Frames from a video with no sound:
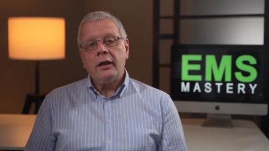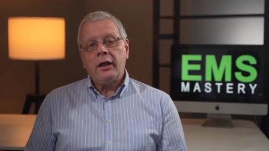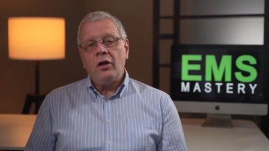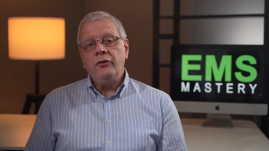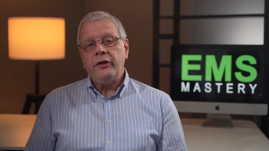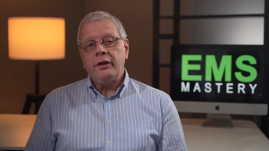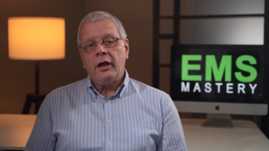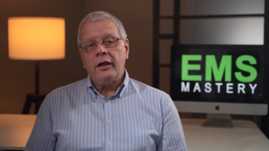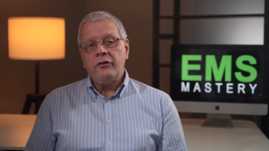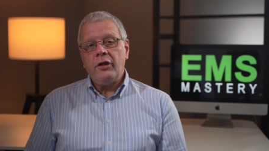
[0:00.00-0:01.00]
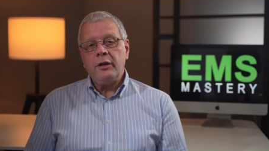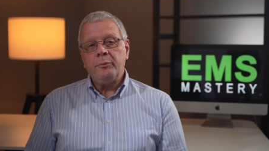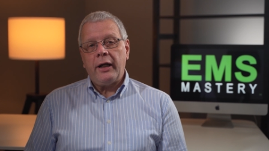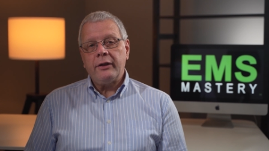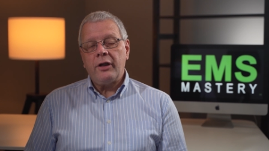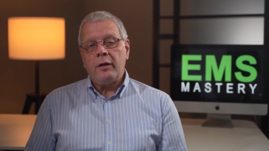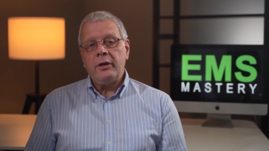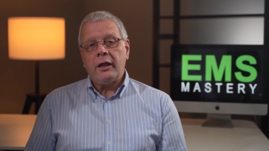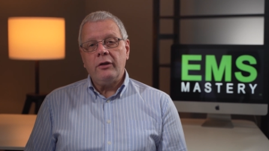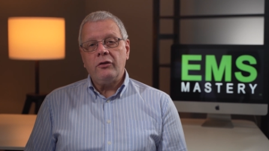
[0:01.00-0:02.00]
COVID 19
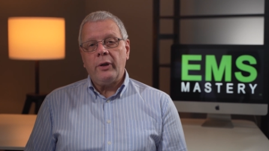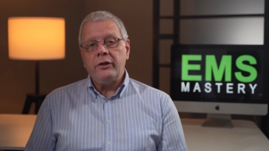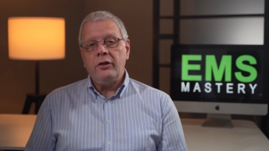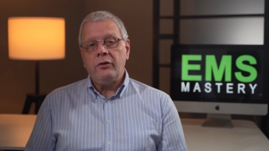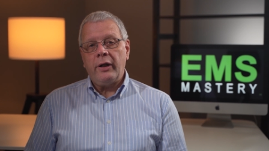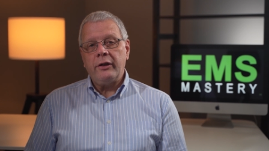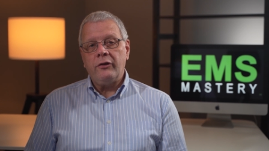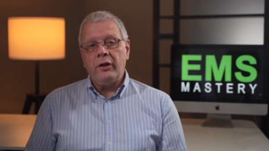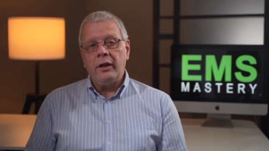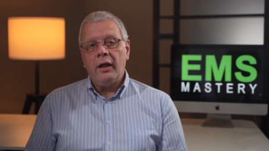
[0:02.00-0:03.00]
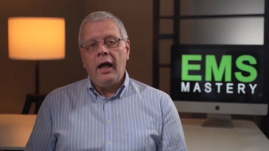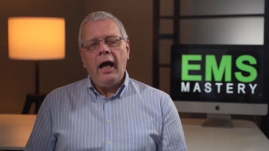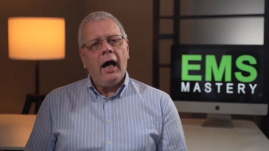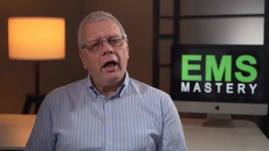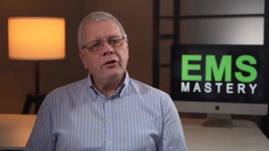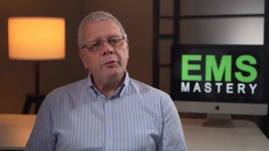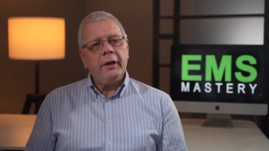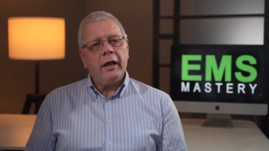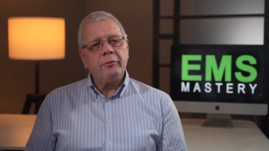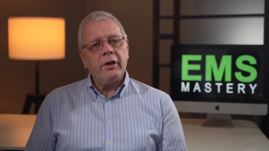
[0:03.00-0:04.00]
pandemic in 2020 are to
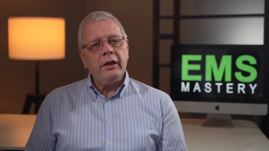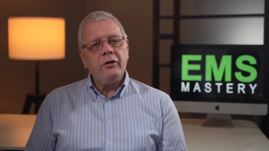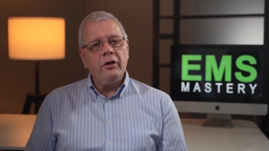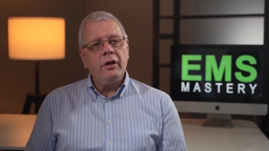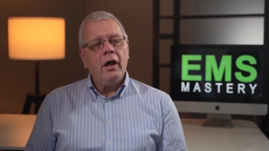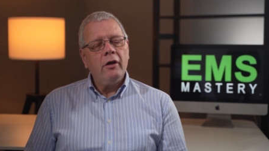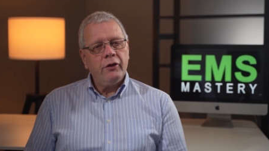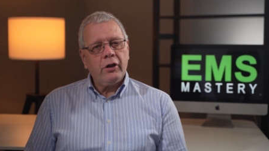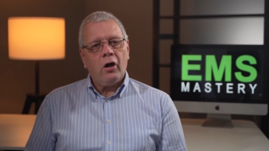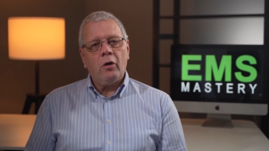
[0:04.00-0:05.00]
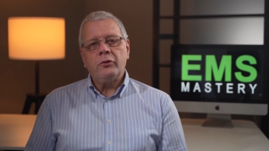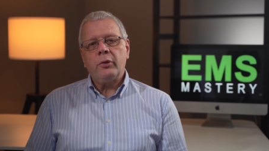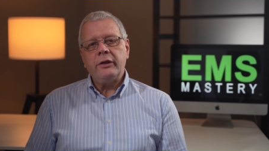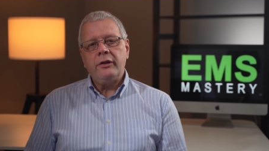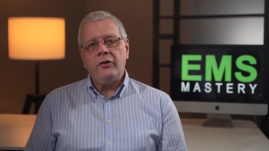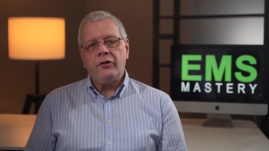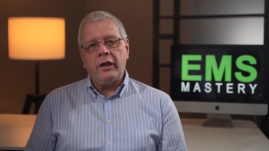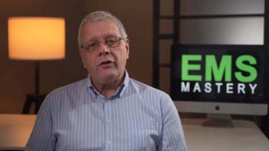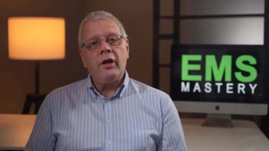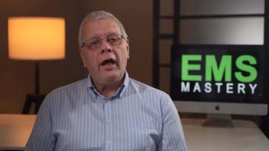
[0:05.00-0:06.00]
be updated for
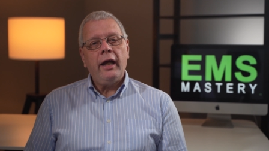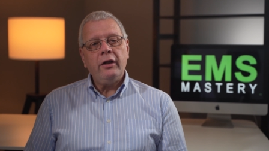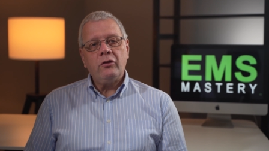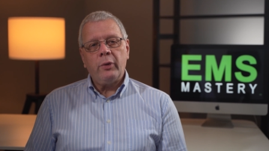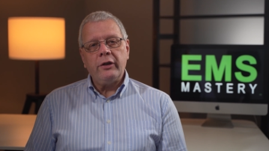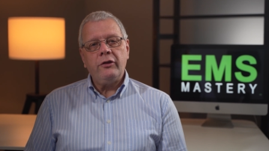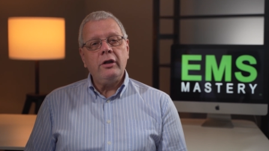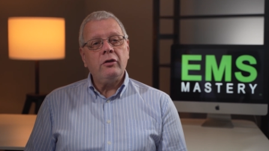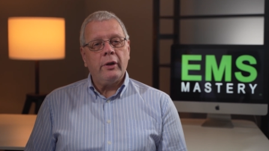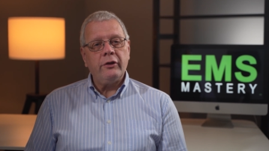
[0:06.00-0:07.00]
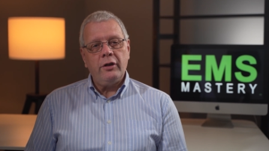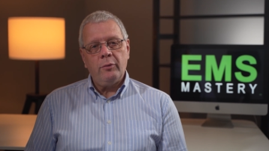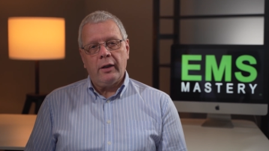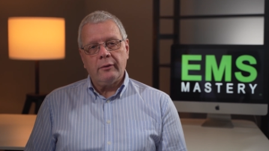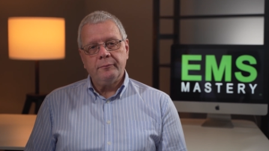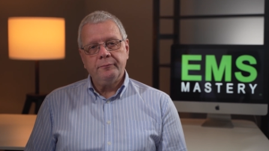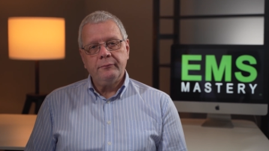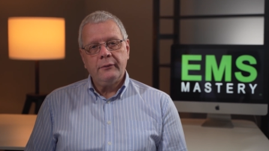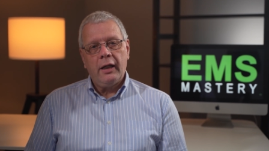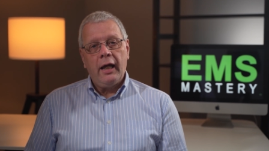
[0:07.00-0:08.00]
COP26 in 2021.
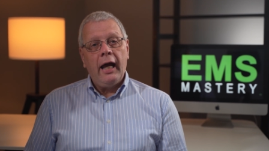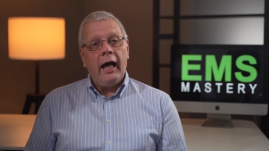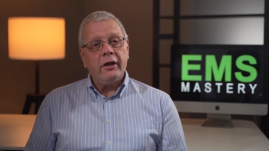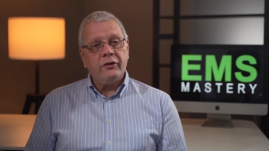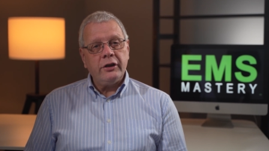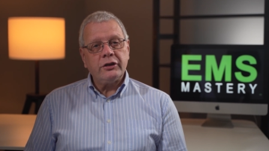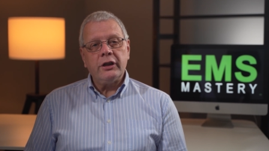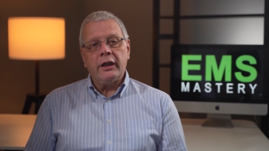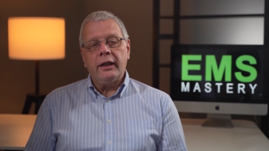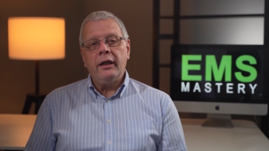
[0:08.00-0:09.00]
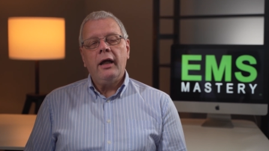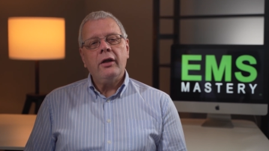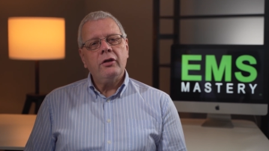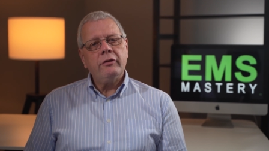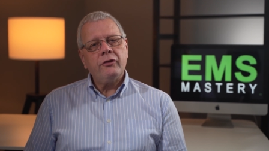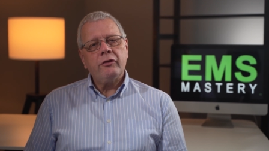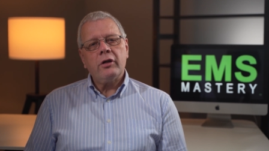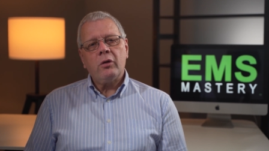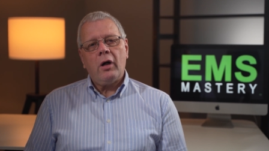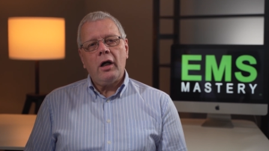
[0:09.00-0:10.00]
Additionally, there is a
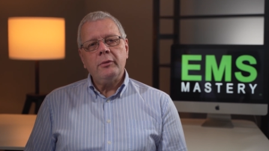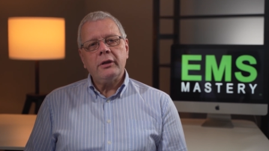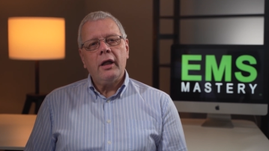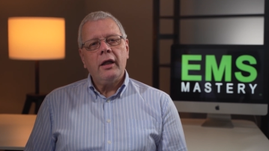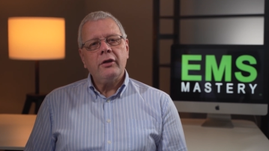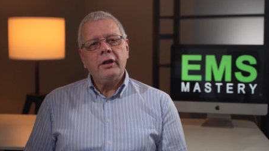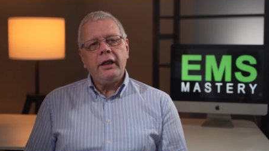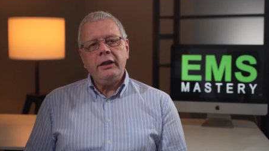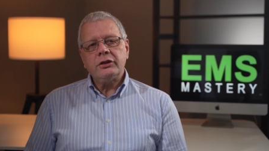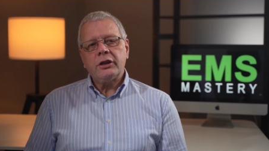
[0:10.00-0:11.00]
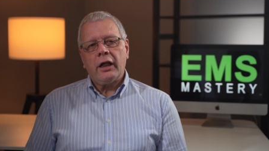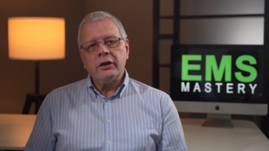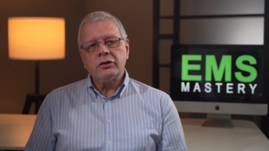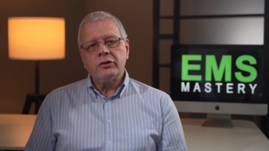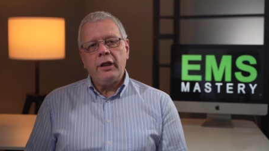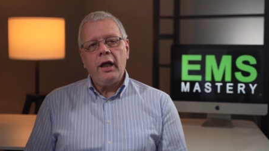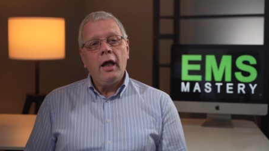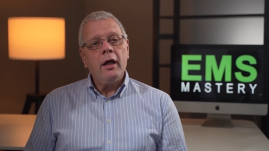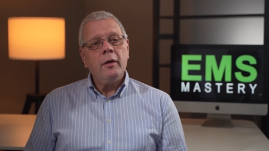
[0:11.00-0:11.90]
requirement that each country